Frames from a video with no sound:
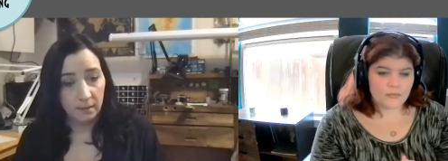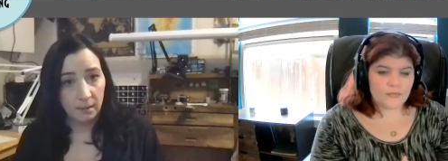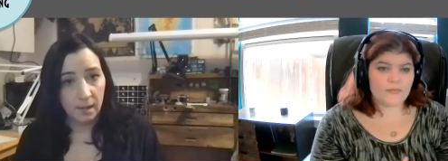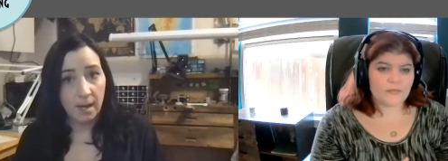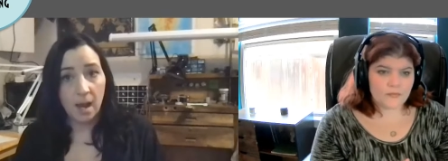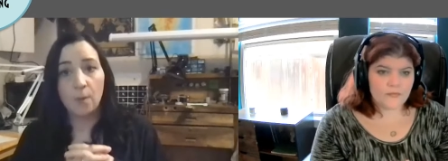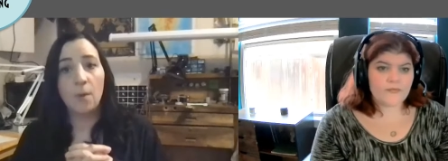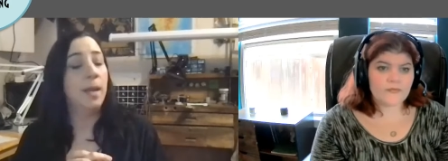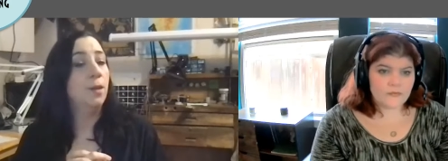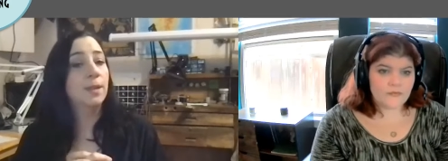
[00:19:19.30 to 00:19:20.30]
Speaker 1: mm-hmm. and I will
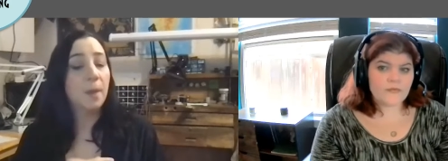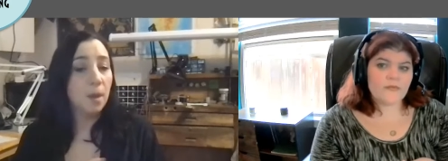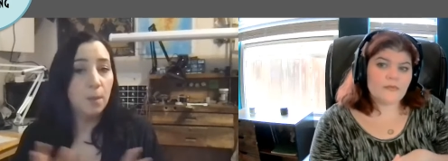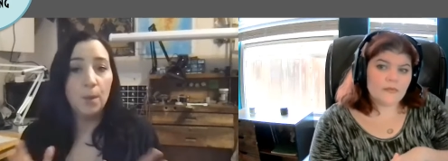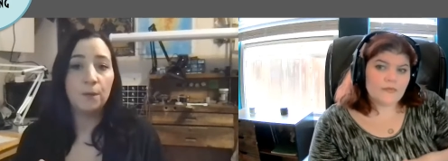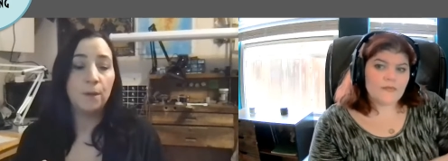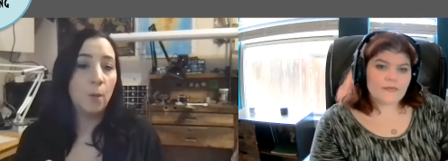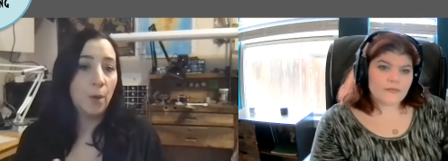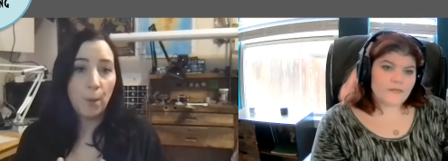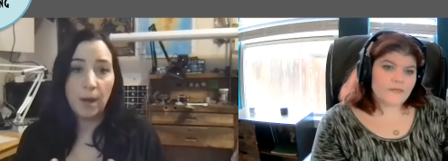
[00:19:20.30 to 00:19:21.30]
make you something
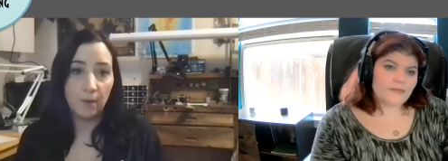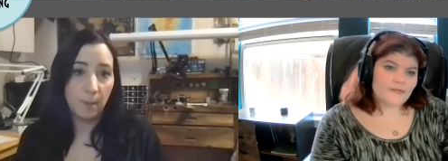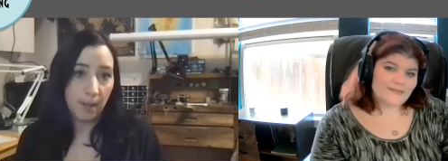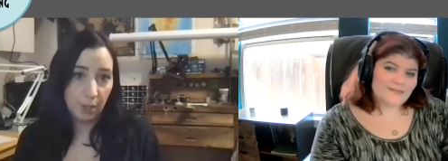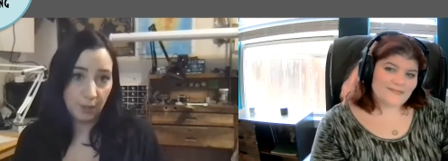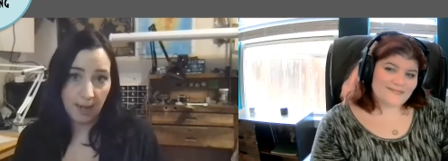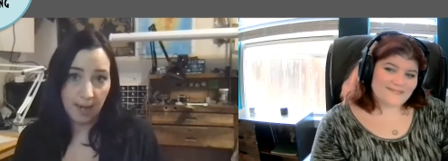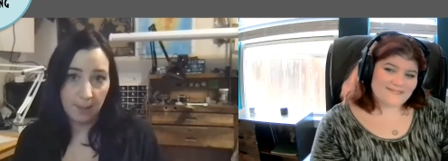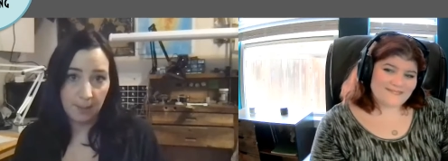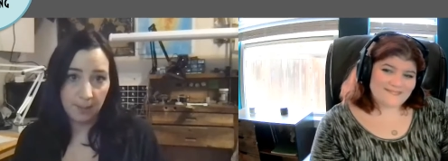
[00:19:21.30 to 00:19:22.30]
beautiful with whatever budget that
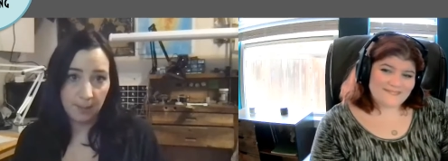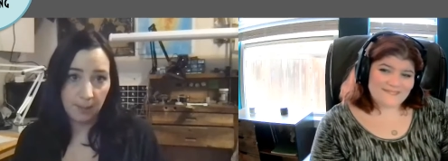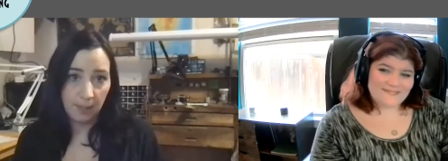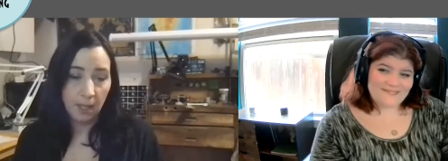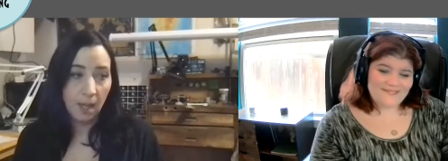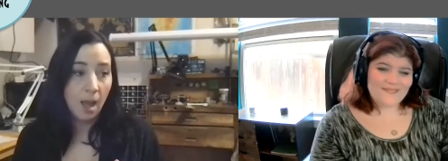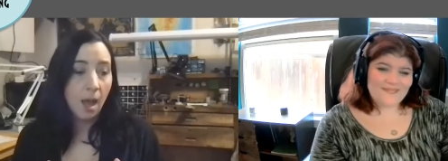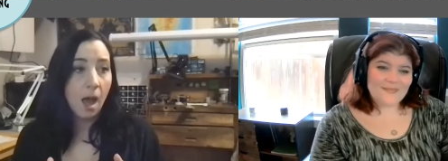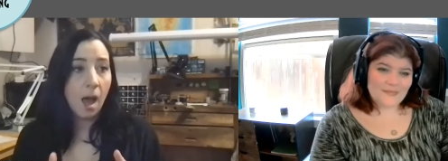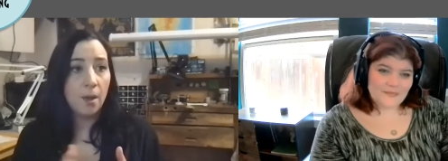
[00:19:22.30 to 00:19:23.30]
happens to be.
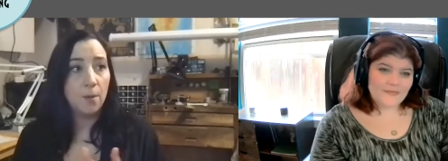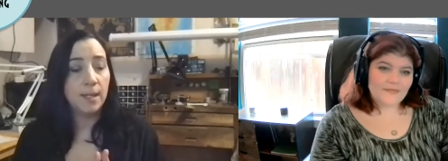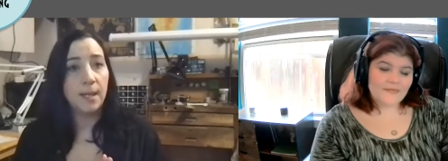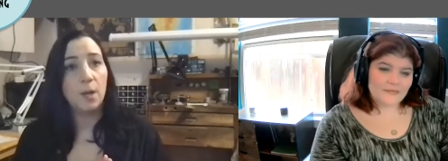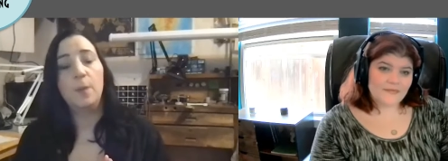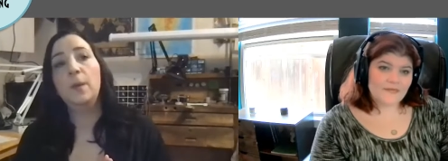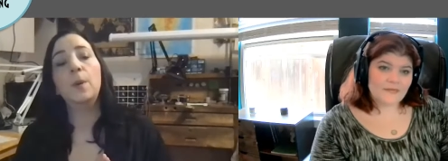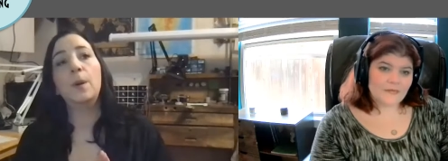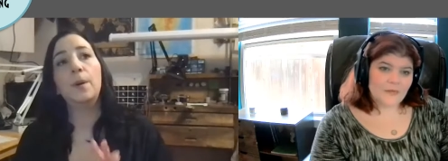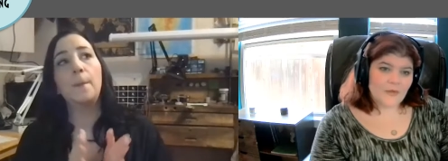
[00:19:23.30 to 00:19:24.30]
I always tell
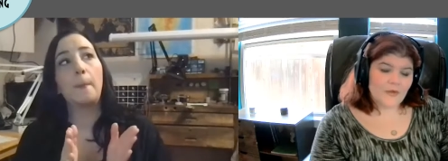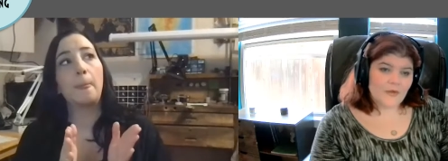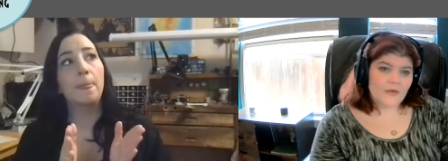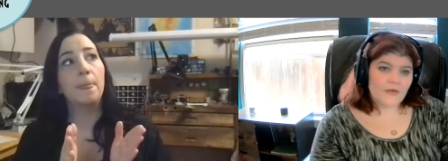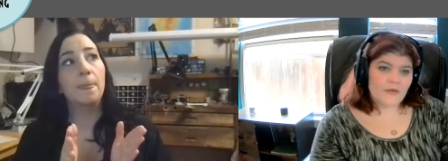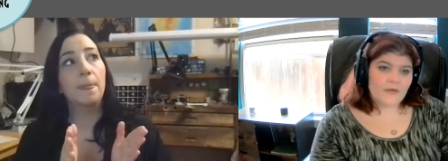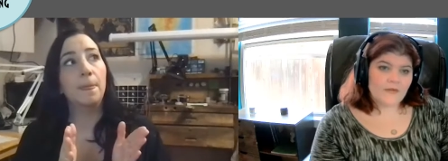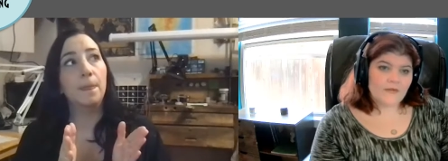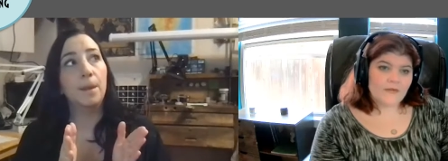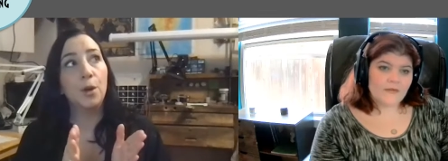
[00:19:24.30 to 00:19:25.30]
people
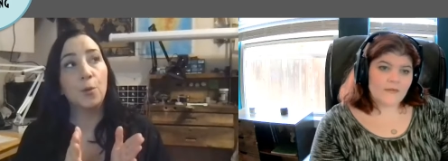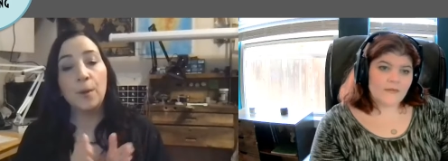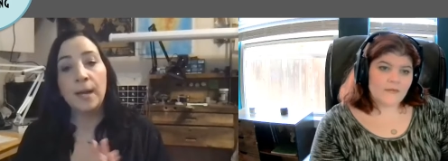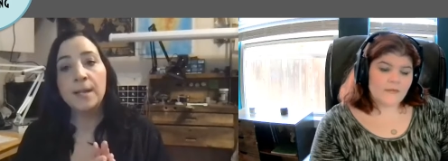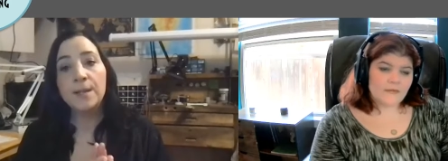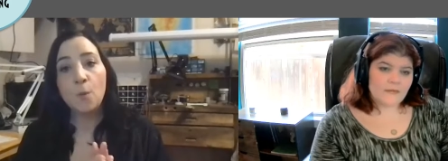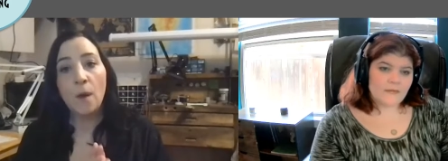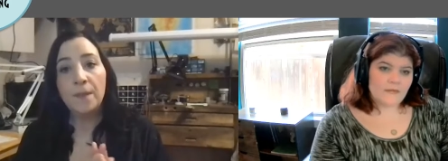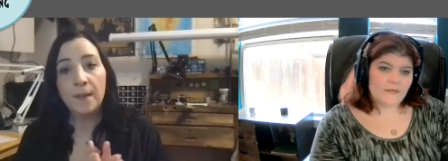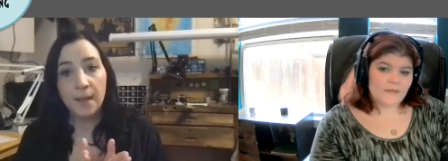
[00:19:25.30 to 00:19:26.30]
your ring is the
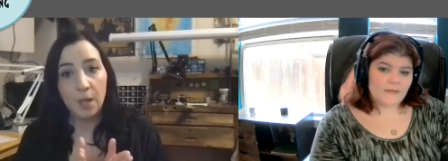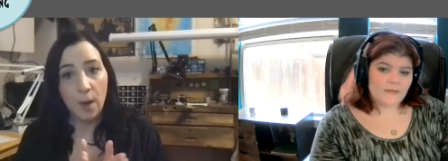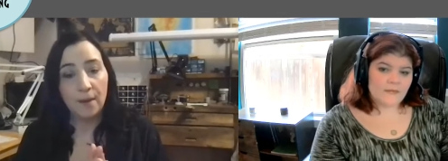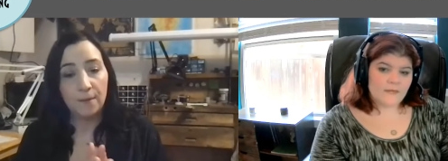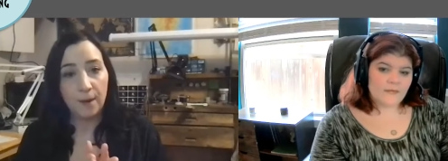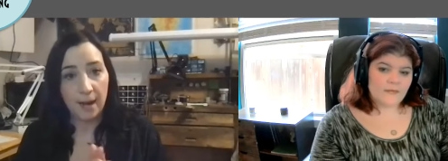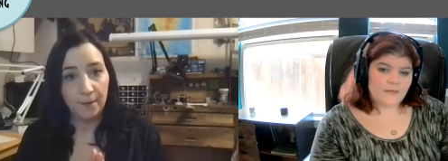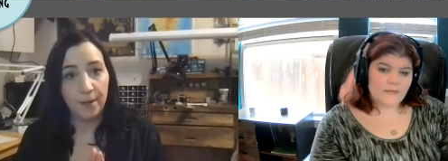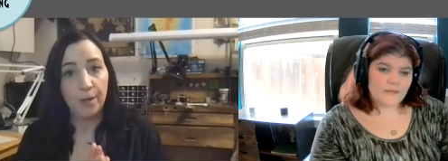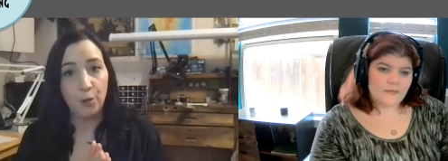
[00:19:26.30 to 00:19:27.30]
one thing that you have
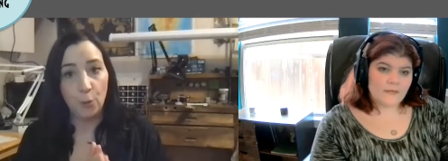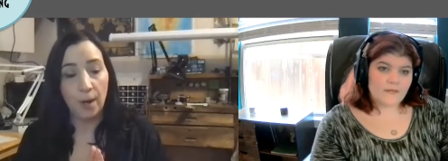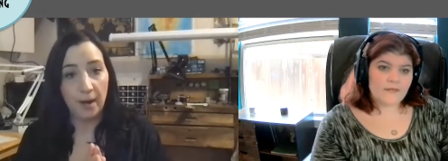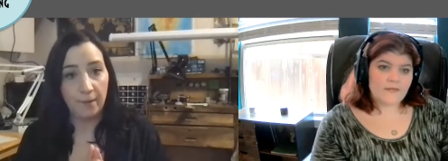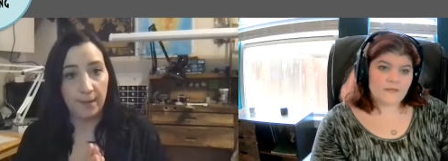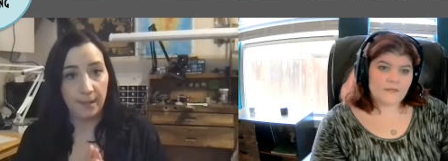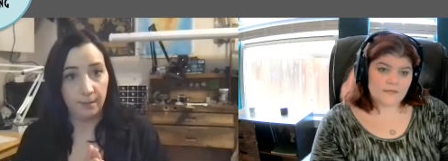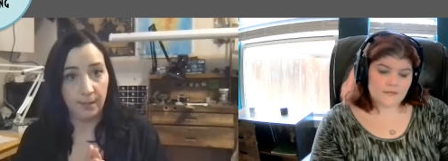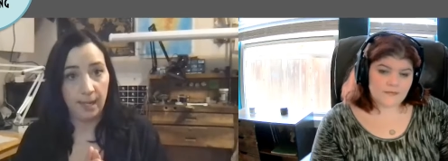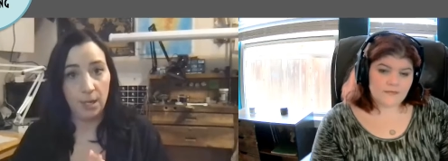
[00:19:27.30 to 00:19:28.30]
forever and you wear every
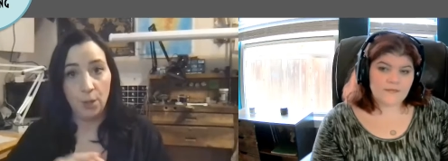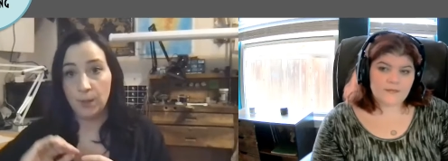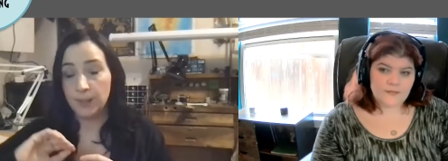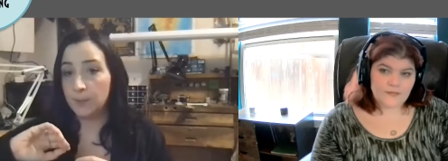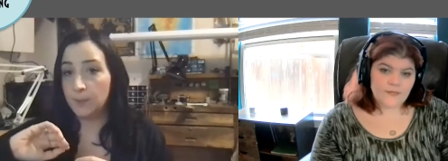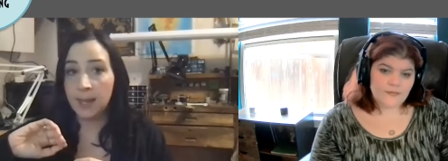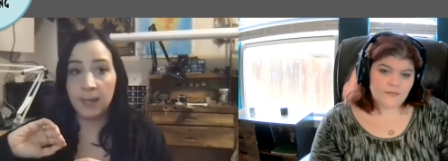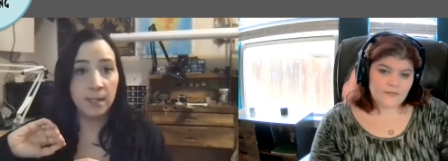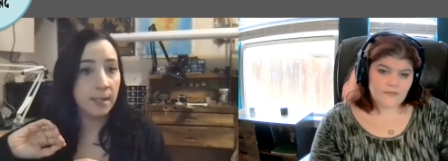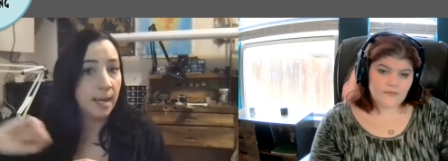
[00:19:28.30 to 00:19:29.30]
single day. You can
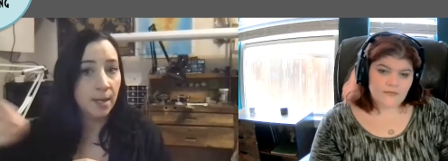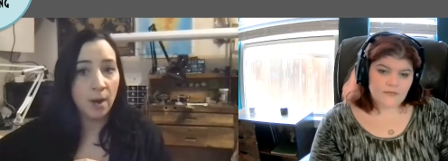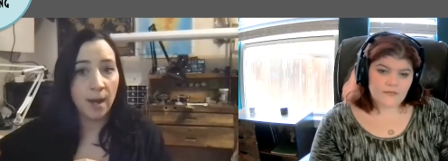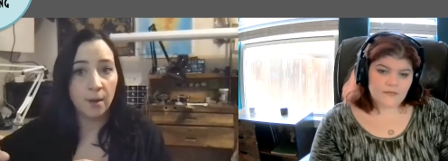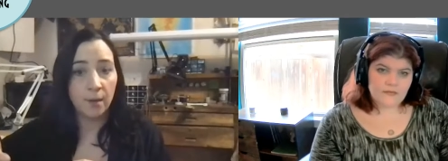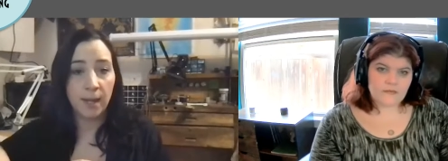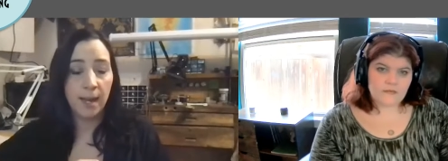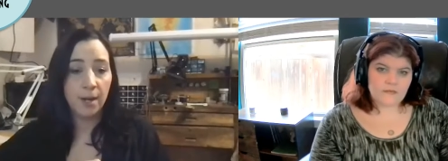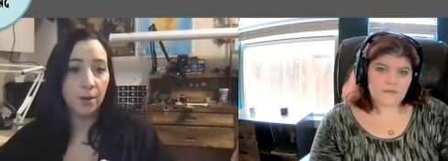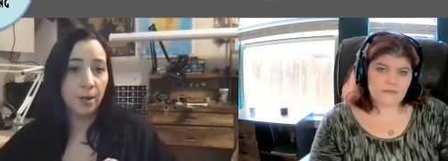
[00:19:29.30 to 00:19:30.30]
spend 10 grand on the
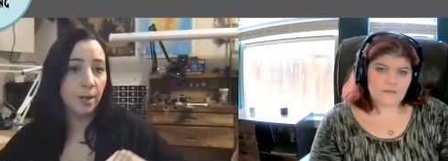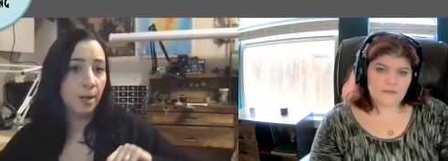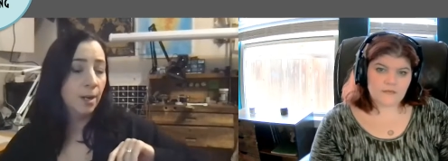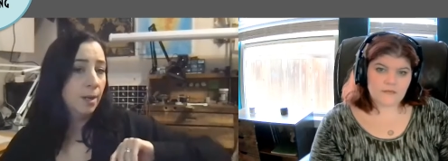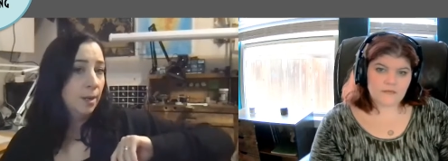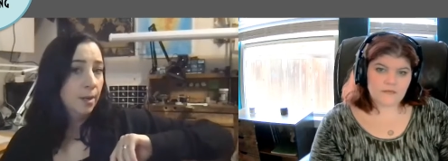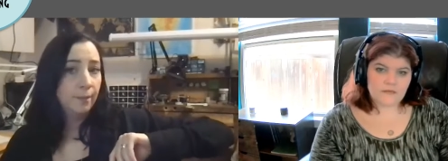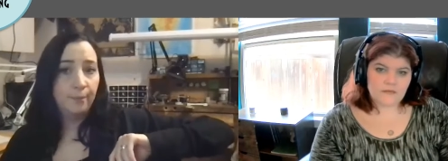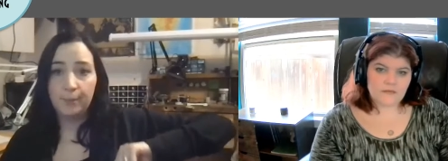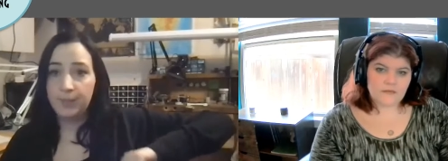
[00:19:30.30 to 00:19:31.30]
caterer,
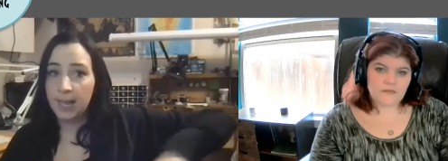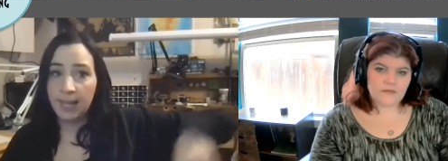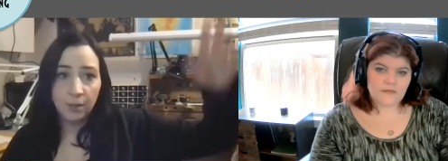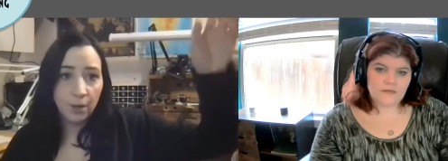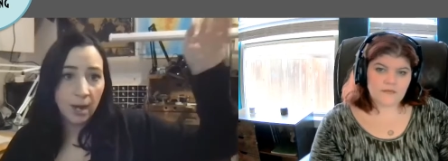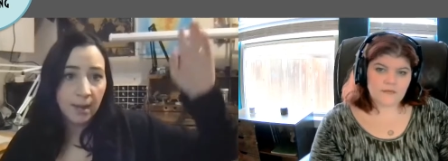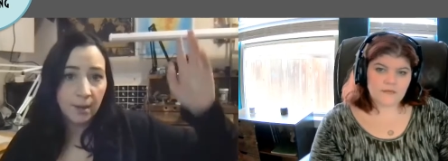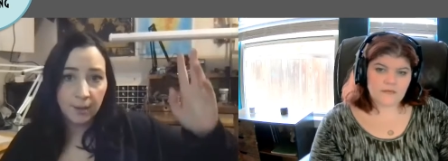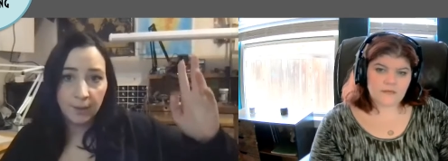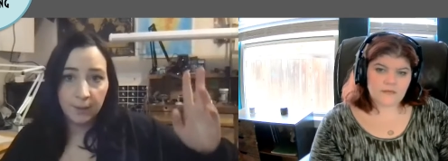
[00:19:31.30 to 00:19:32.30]
10 grand
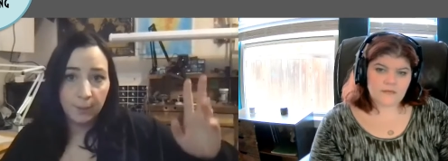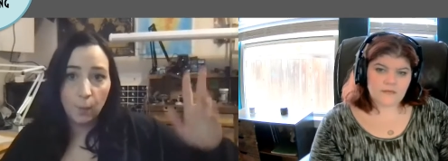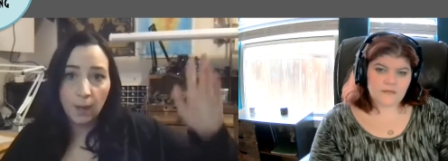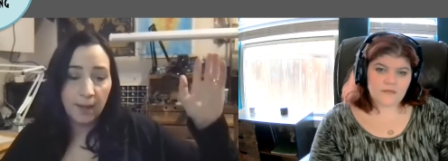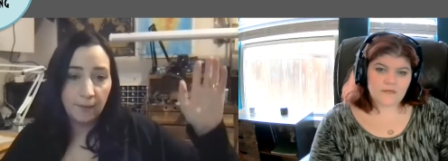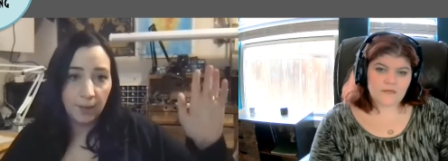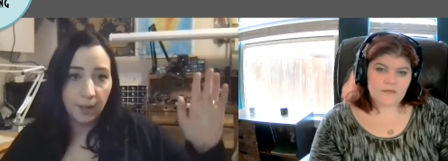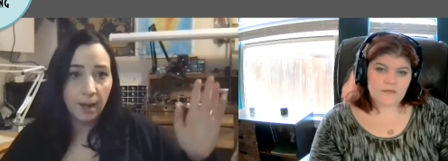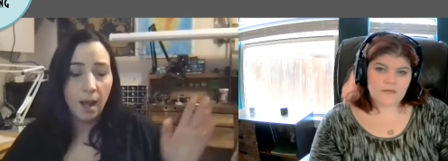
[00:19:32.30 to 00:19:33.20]
on the whatever.